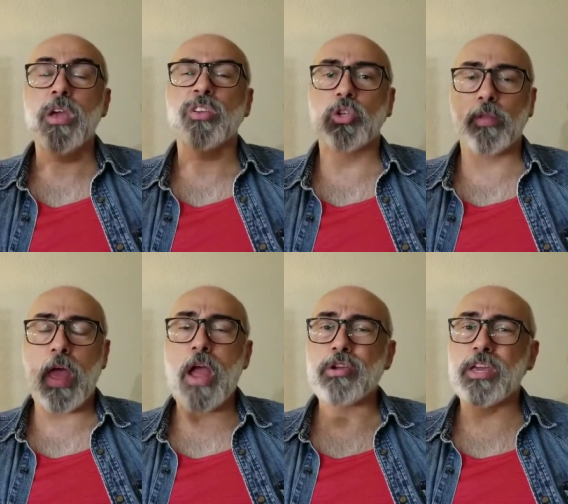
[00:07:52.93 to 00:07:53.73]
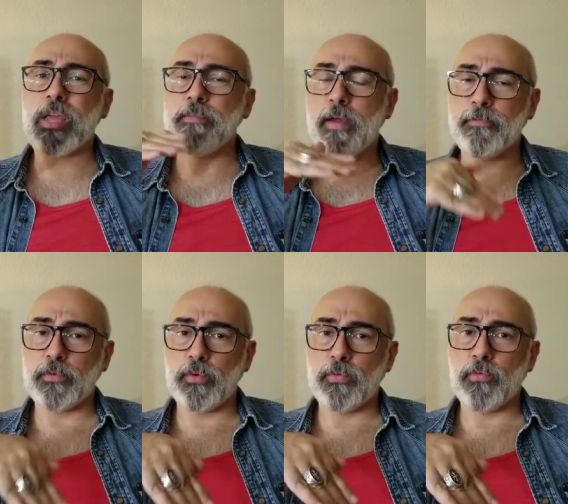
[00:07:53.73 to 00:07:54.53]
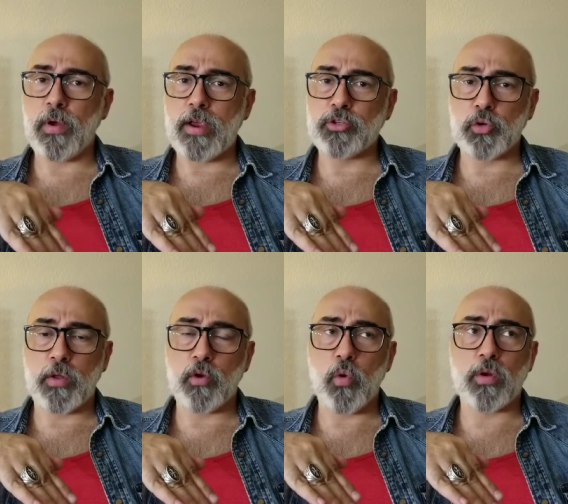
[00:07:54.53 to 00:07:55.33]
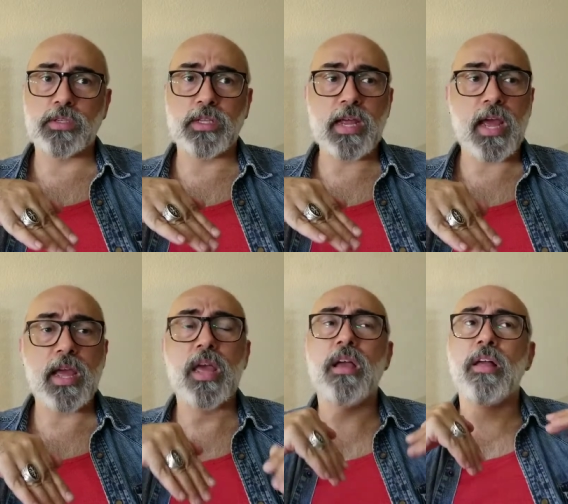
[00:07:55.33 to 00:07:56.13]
so that I could keep my food fresh during the course of the day.